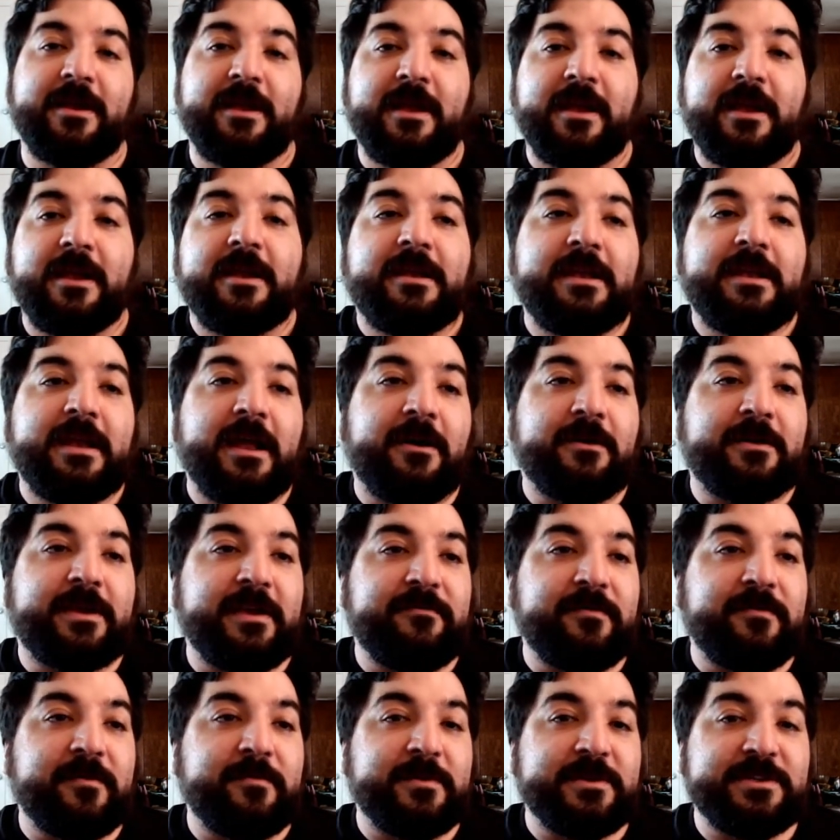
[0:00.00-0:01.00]
Now give
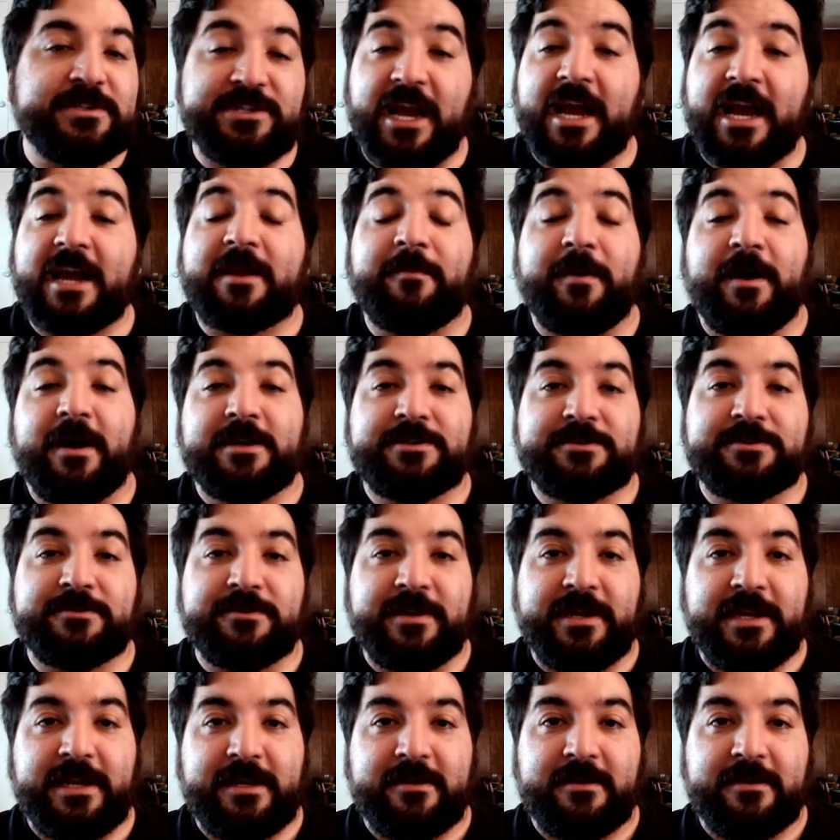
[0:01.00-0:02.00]
him a jackpot
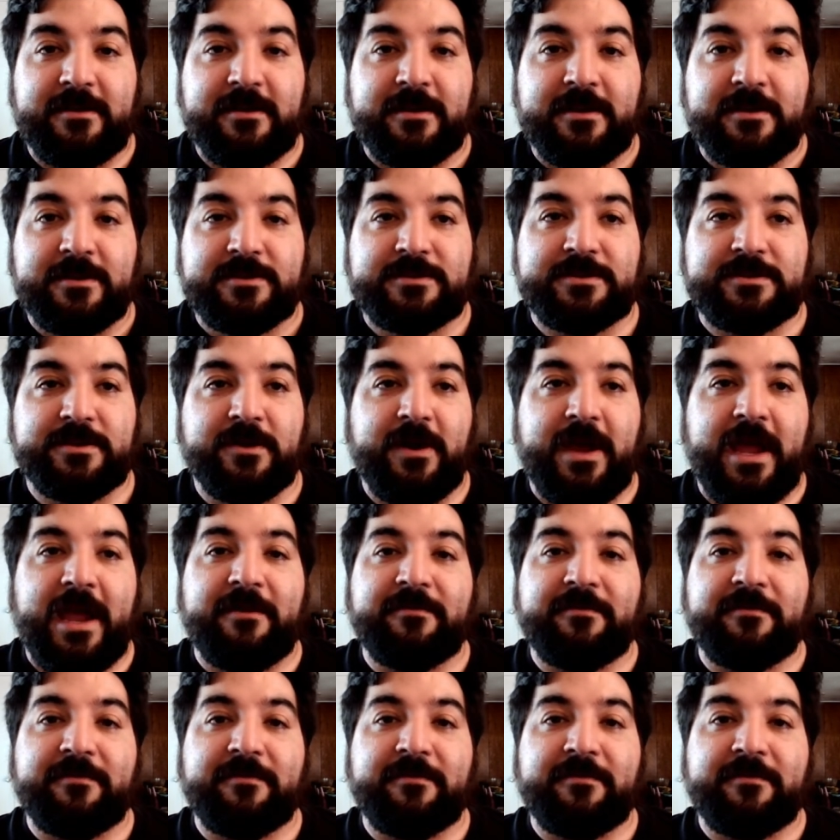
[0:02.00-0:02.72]
treat. So